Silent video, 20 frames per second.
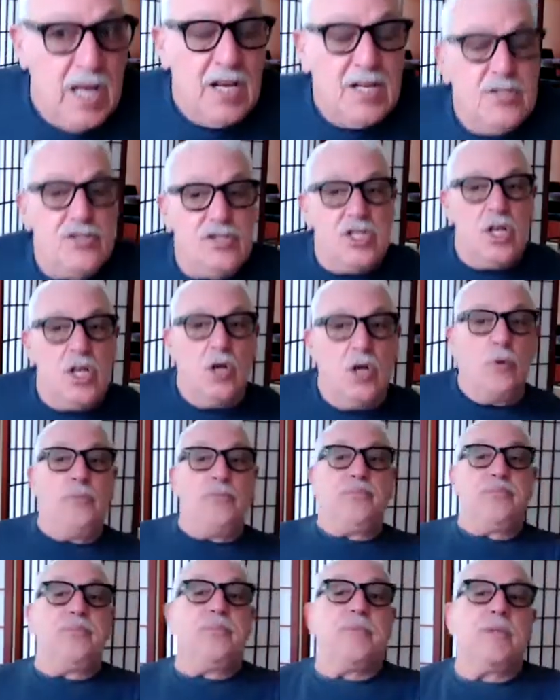So
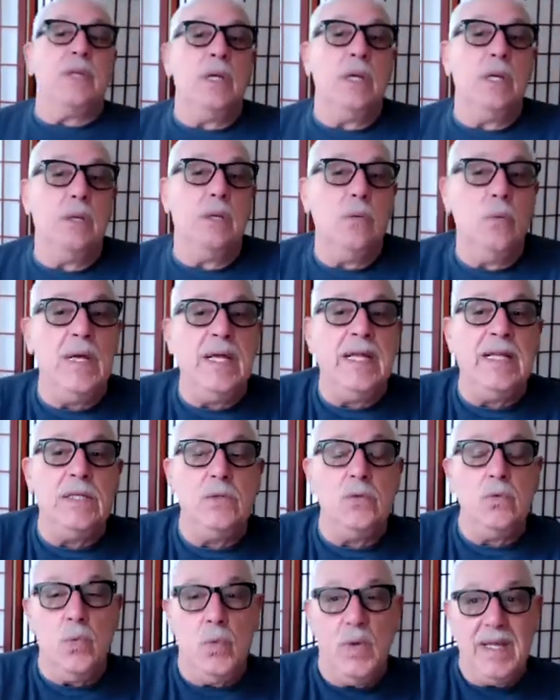
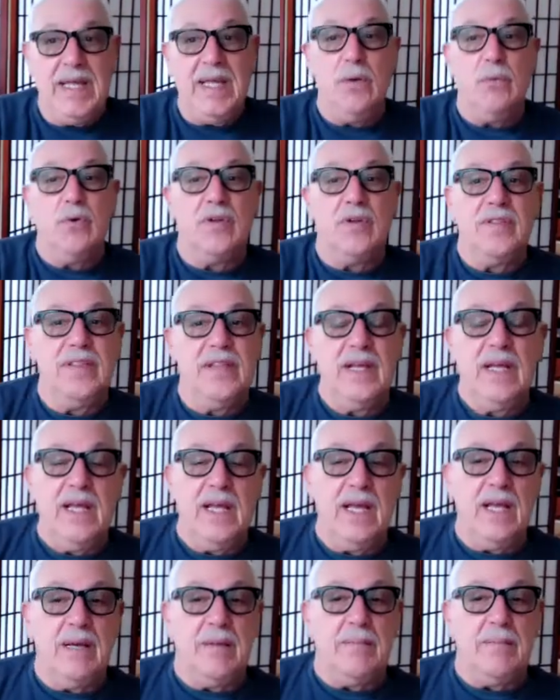when we were
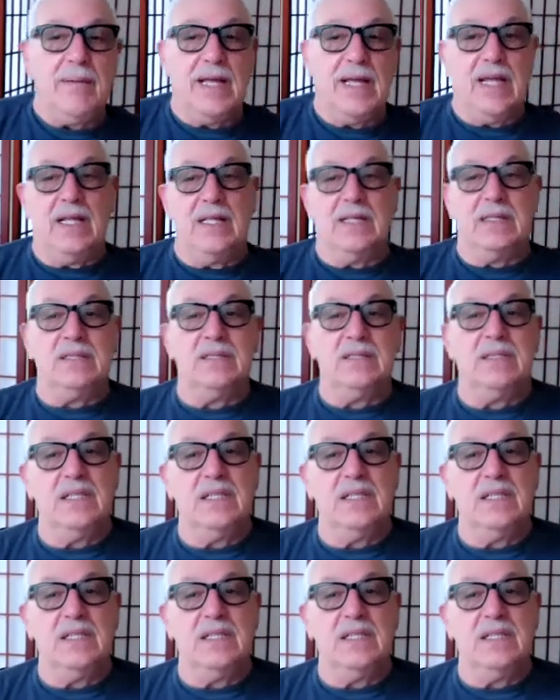thinking about